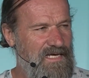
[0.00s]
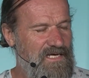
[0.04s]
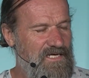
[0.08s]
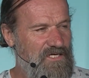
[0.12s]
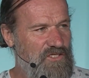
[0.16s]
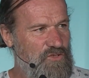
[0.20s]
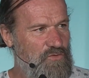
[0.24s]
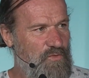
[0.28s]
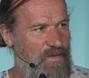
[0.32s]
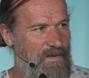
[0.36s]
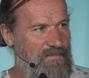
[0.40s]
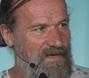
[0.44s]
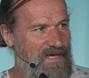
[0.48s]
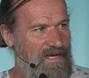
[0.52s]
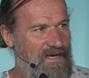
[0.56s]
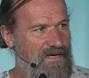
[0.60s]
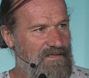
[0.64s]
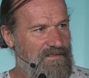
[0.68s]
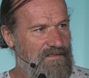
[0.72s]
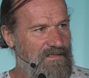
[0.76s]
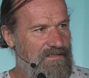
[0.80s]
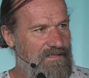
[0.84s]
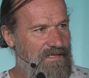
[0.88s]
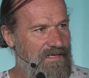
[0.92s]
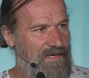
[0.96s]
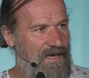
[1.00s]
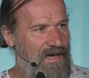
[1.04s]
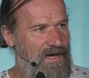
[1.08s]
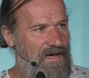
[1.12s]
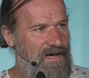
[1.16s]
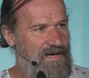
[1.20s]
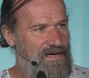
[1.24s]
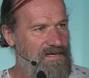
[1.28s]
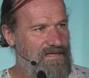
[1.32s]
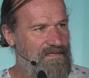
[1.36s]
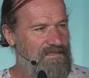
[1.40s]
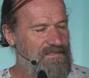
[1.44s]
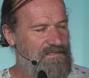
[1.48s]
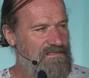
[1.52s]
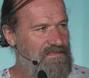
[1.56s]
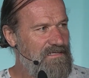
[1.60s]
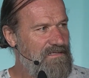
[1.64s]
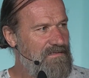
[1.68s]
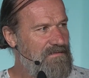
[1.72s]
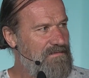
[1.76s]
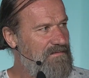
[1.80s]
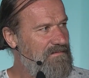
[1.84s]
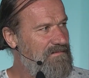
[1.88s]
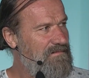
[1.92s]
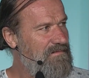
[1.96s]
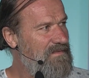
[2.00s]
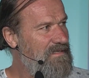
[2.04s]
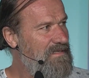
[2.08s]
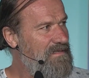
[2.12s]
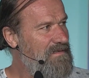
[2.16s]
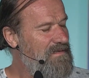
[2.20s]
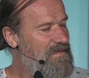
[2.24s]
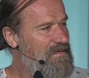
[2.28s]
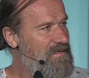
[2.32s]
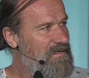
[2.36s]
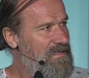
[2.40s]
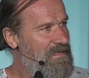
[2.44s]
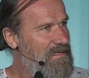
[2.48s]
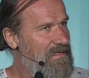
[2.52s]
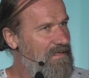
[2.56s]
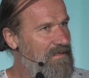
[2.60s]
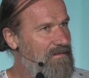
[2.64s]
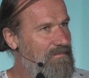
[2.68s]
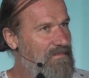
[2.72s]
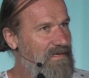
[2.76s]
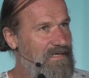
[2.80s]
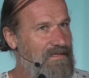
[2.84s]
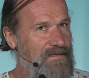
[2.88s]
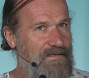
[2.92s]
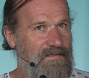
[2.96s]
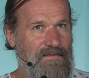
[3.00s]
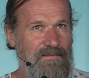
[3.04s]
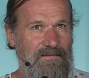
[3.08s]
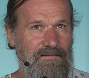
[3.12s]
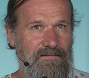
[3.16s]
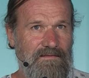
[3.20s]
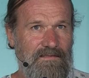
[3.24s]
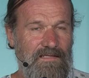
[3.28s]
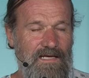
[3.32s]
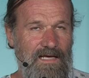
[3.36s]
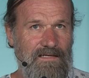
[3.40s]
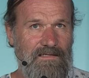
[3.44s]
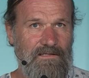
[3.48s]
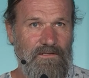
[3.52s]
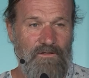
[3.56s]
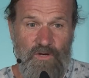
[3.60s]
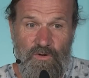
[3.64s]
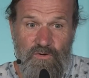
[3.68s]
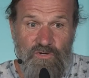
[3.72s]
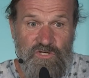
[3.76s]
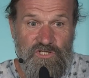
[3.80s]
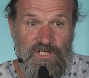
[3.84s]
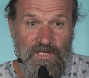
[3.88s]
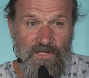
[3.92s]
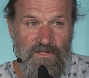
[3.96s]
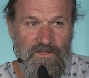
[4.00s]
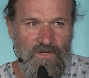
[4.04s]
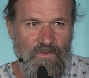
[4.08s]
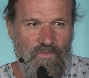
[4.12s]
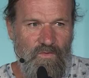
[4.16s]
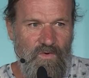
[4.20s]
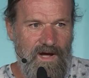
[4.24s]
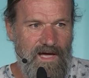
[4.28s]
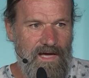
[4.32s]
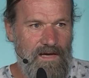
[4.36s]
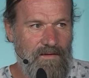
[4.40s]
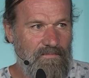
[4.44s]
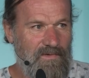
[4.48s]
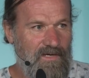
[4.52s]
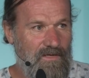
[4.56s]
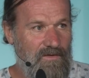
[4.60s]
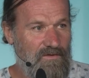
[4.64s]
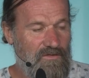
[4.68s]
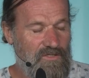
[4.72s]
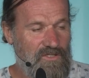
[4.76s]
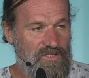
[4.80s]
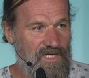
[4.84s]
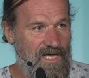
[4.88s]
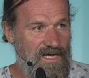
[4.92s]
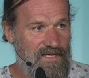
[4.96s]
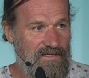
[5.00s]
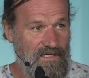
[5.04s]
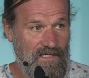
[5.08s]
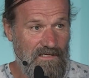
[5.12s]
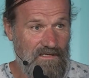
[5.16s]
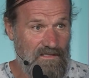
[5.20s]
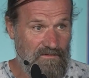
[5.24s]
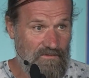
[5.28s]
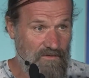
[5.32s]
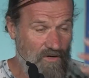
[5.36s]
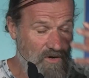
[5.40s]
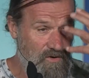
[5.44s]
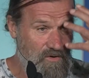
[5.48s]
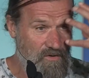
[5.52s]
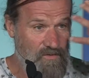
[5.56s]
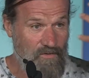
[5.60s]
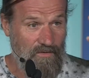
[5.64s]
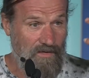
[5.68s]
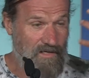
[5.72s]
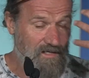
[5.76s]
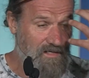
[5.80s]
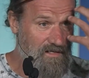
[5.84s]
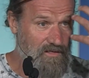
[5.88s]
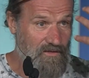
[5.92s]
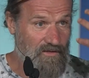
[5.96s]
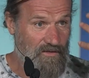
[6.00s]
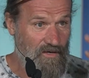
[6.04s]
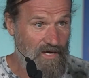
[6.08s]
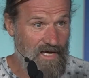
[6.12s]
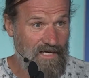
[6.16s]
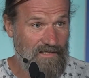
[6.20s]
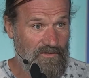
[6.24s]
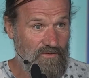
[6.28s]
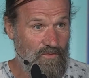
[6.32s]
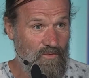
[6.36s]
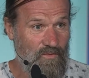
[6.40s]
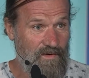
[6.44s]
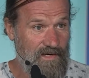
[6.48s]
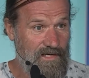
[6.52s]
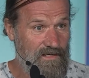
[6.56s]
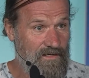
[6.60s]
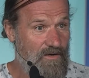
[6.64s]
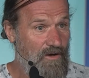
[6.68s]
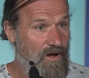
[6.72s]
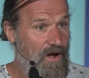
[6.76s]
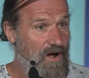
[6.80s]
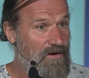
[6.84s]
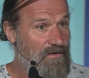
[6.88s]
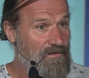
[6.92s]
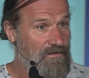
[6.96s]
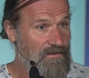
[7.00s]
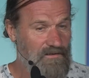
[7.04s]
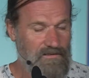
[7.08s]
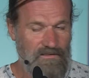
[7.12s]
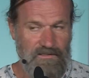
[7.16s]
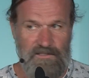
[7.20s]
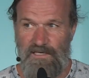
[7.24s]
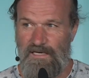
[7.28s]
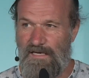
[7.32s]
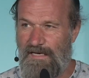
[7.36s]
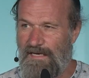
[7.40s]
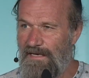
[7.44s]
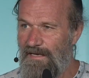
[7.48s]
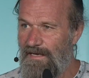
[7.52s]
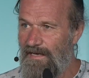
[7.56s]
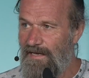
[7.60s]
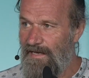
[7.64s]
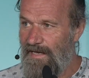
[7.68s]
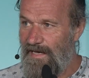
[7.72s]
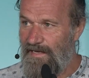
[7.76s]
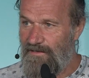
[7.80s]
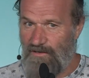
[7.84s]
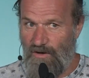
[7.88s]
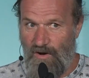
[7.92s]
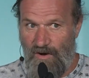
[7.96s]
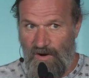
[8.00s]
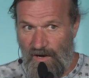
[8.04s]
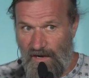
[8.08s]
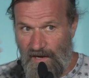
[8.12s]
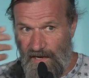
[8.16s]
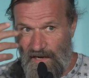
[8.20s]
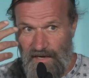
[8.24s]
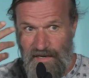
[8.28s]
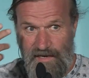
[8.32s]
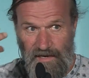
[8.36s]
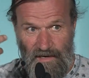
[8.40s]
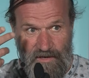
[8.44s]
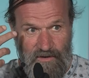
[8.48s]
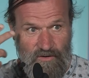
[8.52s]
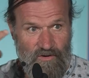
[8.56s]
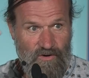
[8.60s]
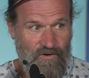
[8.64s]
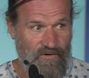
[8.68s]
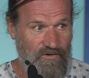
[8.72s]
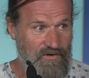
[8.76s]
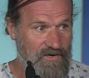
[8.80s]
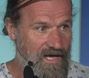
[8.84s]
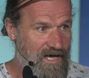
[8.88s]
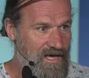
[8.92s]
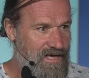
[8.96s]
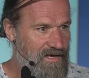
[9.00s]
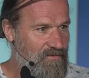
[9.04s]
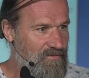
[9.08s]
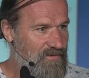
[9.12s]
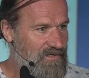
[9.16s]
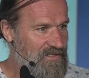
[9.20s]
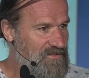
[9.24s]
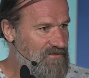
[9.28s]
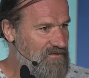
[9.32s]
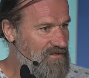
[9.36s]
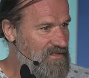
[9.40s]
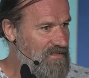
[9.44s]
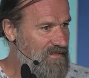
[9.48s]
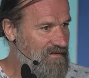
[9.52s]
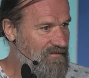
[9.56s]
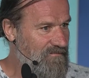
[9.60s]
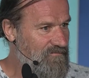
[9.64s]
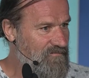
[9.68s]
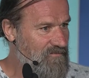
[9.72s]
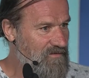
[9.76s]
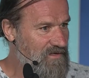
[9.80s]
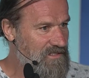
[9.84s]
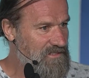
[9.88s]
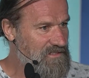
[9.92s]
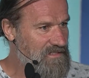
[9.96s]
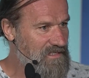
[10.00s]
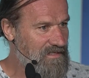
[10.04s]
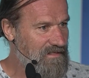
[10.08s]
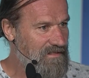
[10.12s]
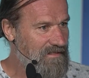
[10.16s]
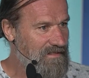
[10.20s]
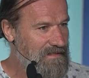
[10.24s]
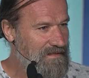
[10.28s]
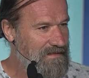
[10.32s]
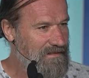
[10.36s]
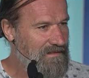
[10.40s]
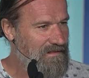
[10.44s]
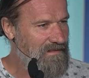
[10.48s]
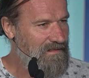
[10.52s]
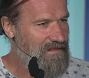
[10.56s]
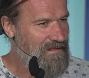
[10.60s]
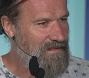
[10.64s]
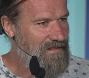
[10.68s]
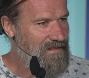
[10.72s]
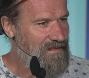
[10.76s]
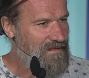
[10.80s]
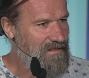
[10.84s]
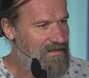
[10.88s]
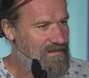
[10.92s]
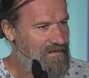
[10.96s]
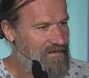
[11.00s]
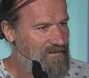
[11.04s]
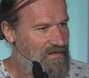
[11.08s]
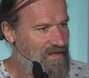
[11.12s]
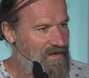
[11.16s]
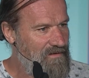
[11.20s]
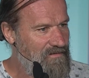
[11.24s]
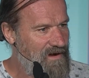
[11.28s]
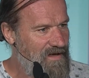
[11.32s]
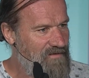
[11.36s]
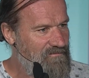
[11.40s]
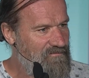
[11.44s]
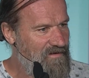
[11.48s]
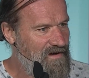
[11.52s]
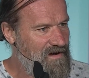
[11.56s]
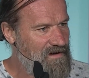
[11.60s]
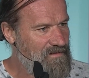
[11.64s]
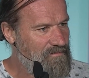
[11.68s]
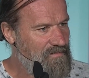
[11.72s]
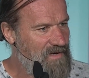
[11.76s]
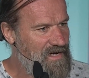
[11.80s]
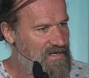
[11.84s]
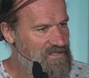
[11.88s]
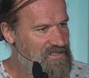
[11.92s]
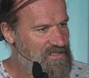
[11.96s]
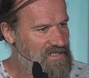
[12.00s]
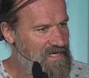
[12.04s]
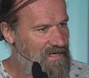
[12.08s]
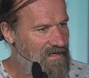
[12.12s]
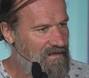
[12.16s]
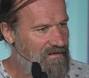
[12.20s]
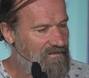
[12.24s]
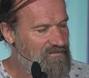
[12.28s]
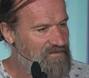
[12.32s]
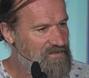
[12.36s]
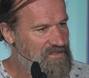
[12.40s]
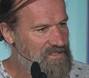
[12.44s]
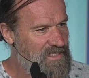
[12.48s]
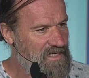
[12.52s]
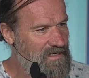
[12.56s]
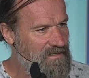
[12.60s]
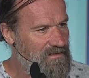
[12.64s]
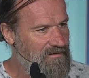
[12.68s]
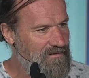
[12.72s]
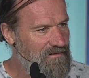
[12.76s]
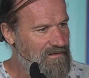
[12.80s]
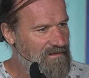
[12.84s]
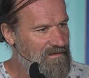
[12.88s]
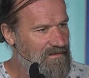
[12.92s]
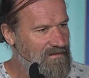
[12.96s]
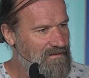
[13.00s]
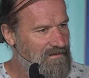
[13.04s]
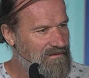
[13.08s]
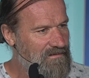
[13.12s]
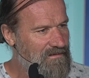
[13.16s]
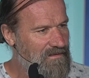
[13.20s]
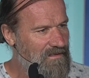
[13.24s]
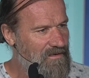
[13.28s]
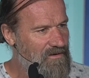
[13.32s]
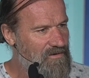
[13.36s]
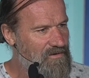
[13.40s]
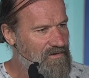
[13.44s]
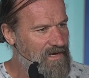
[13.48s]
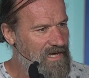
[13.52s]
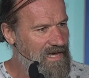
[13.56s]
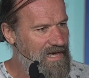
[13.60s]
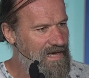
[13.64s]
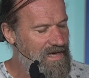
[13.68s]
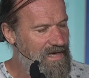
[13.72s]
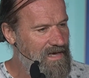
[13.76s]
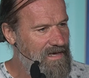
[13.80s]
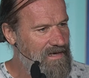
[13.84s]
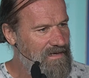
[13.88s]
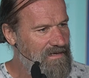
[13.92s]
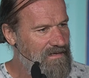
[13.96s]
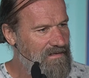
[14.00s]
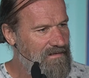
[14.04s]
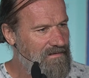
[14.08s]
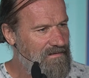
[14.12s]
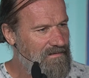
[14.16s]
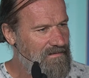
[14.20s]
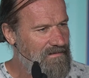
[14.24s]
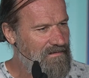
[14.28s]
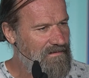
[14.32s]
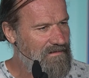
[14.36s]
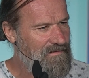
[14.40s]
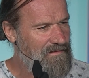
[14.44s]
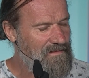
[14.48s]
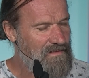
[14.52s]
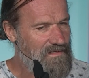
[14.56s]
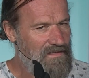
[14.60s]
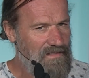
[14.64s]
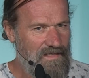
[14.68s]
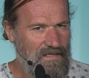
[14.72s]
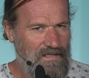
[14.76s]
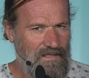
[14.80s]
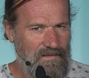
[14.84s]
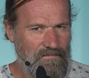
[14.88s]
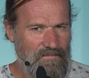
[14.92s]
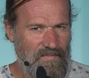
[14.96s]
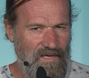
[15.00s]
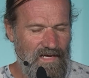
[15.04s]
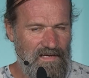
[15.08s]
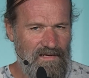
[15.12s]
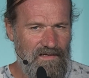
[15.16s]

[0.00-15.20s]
swimming under the ice. And losing the way because I didn't know you had to wear goggles. And Cornea was freezing. There I found myself still okay in